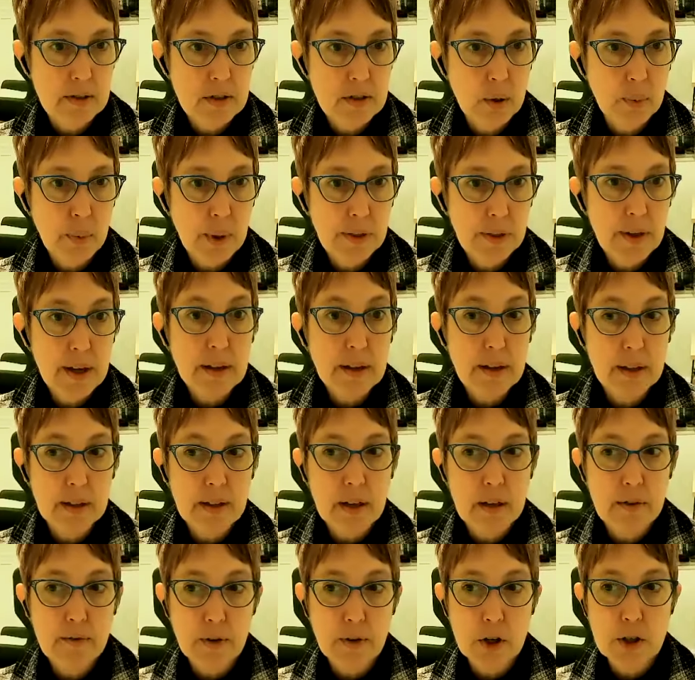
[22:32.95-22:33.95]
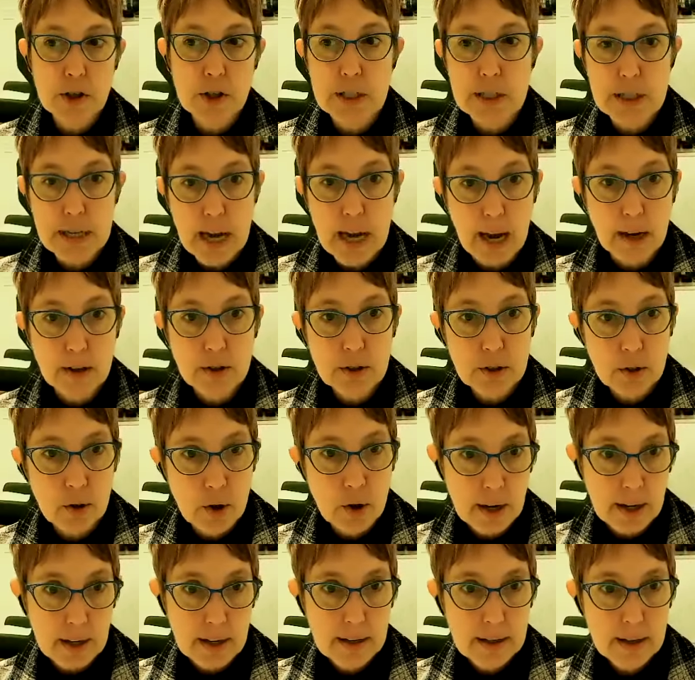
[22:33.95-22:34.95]
So we think the conversion tax
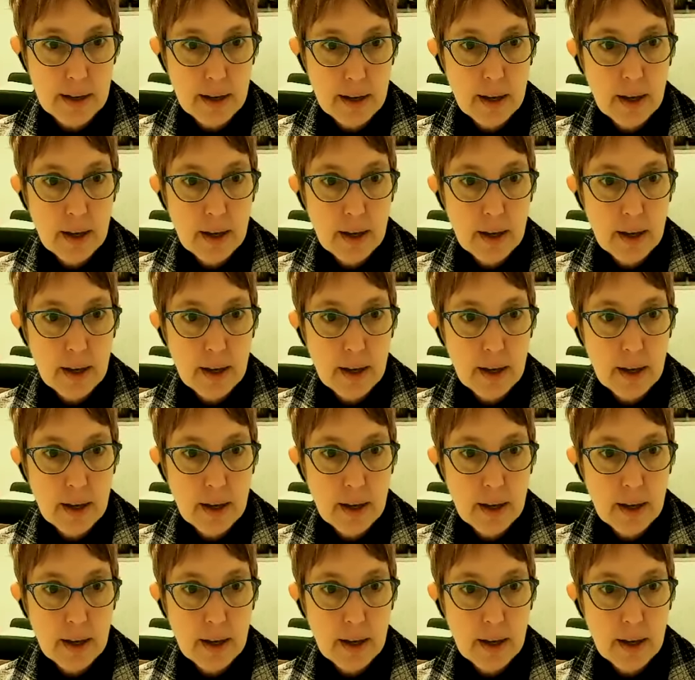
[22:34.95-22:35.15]
credit